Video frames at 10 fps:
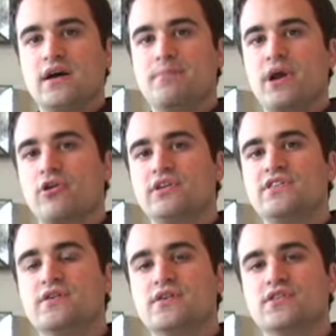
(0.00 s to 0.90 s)

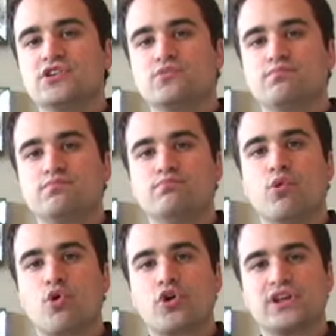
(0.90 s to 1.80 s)
Apparently the
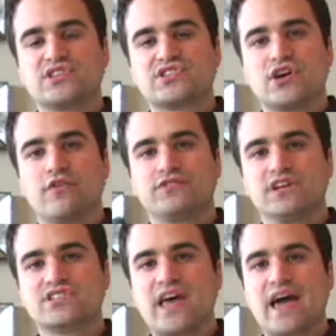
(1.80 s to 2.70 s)
board itself
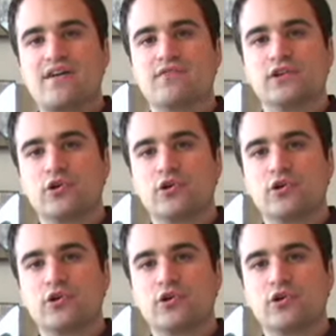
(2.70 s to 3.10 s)
does have a